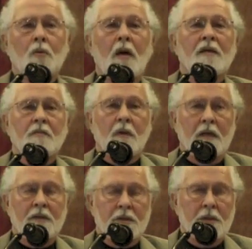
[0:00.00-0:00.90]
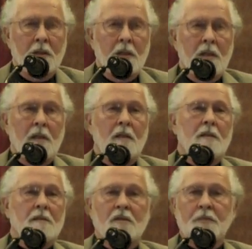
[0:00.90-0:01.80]
do otherwise,
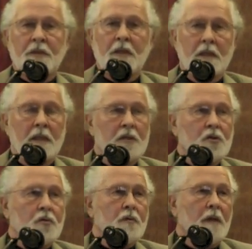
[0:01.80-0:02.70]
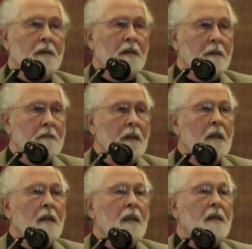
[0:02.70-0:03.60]
and speaking English too right now,
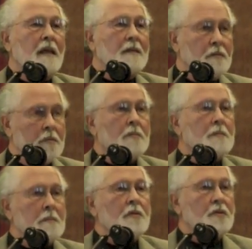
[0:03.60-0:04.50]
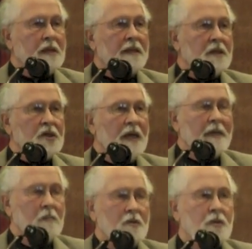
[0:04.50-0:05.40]
than to use the English
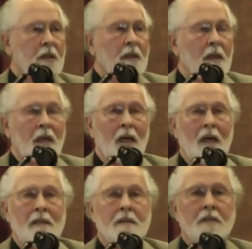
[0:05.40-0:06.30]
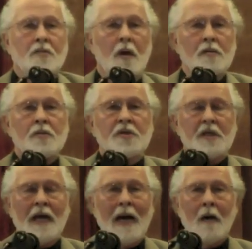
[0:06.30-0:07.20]
language, and try to
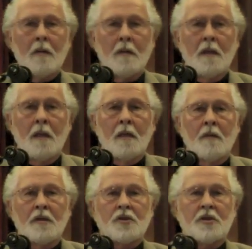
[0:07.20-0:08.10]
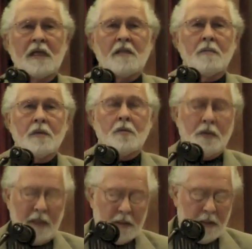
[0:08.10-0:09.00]
see how religions that they were
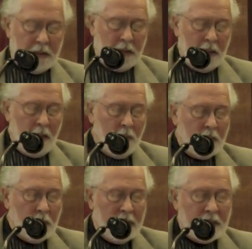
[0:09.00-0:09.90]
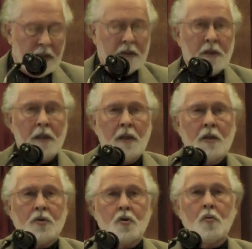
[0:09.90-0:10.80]
created were
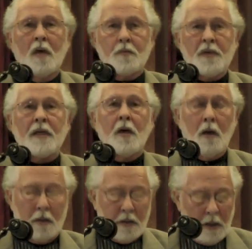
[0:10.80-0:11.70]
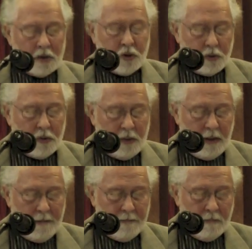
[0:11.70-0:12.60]
related to what we call culture today.